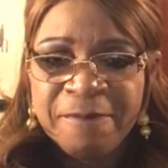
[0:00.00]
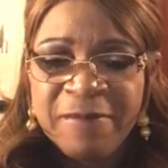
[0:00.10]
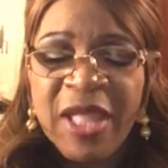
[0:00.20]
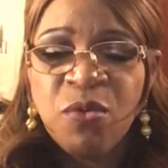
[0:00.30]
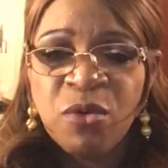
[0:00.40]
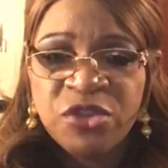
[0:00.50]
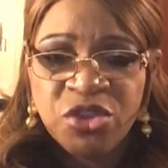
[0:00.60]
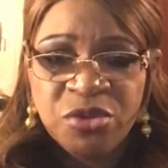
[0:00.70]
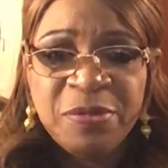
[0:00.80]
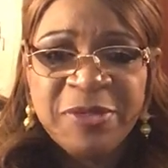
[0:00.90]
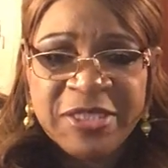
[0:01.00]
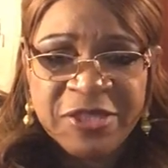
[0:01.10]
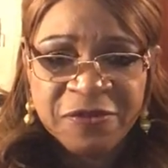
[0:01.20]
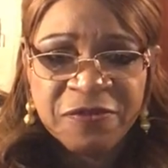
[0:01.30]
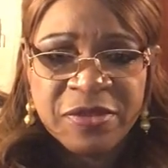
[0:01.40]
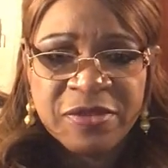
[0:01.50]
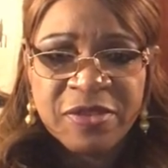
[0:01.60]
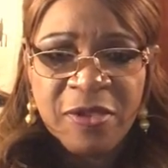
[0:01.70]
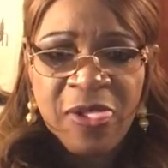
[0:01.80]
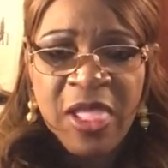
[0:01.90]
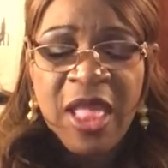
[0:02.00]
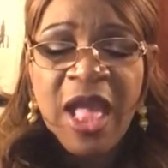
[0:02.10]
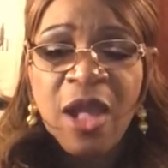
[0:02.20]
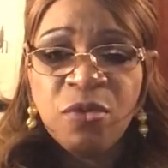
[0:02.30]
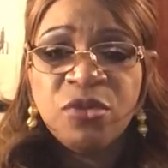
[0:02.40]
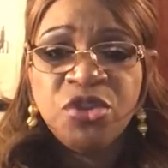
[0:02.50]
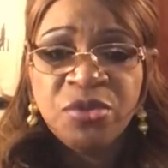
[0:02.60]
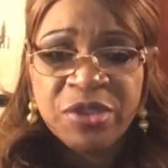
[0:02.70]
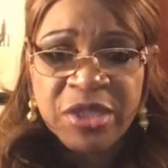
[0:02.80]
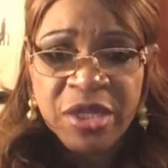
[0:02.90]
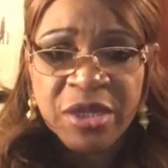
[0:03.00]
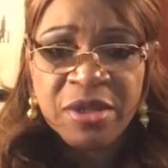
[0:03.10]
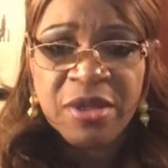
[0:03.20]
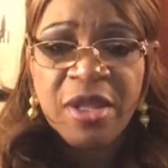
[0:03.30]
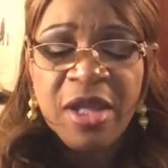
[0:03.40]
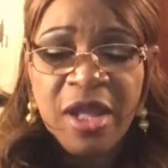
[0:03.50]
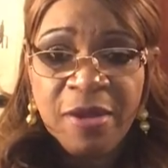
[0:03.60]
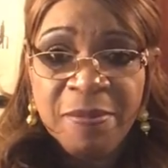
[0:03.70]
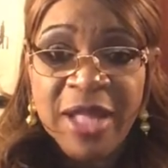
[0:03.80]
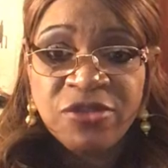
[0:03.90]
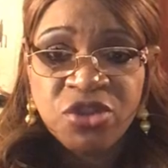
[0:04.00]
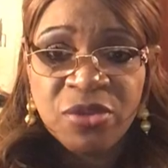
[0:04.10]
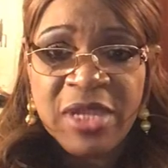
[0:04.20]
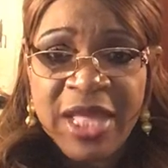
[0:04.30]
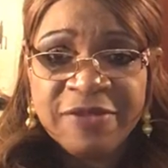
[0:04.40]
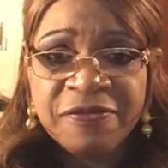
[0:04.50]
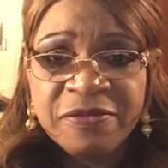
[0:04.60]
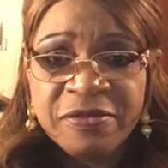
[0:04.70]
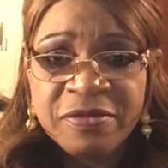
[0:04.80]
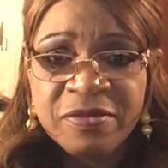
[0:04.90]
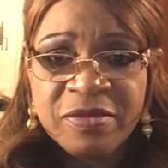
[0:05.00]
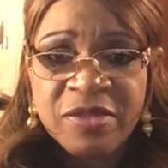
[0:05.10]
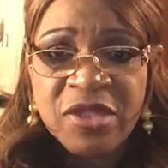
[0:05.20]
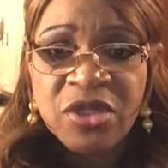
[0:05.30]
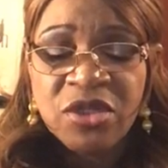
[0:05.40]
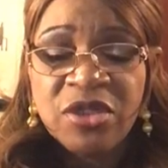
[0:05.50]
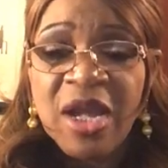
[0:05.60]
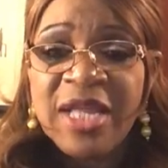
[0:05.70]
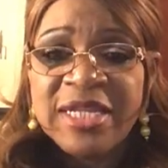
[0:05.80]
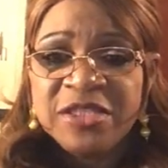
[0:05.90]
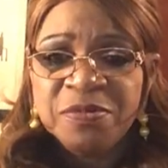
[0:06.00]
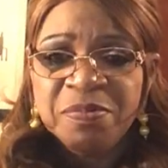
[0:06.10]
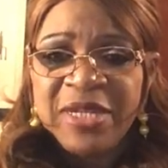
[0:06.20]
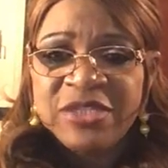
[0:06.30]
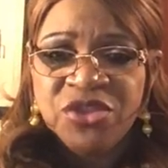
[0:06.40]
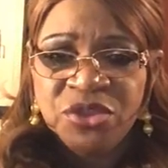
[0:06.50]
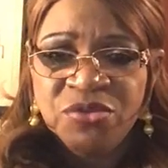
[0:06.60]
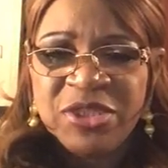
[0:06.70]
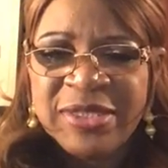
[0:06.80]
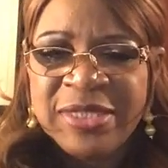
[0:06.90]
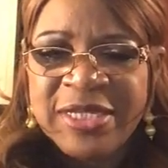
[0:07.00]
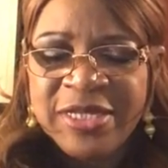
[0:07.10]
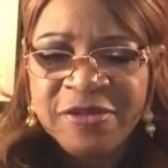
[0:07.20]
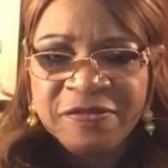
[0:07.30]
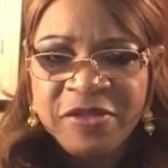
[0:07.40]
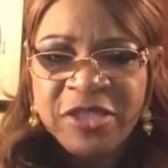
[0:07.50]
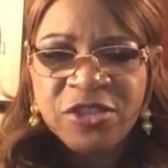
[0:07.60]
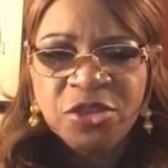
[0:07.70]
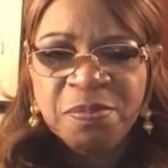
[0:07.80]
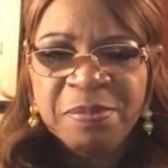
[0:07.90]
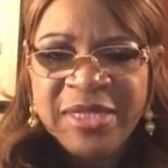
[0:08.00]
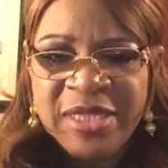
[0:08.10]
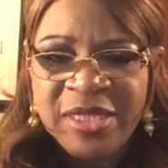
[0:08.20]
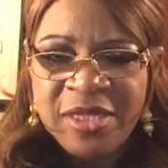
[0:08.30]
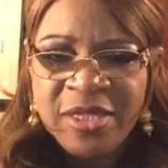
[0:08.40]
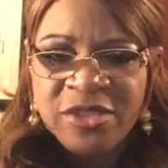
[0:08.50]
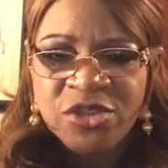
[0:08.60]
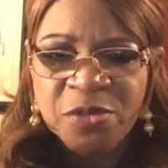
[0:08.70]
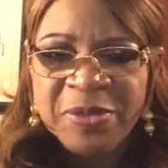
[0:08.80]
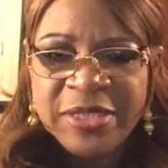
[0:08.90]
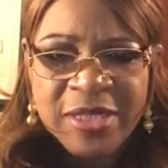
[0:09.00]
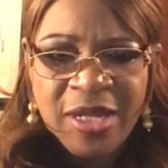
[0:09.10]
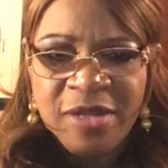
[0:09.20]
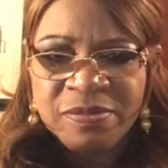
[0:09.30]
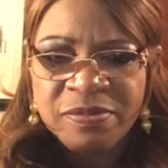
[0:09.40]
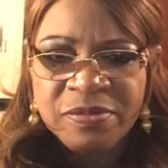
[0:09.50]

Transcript: I want you to be different. I want you to care about your life. God has blessed you to live, to be, to become.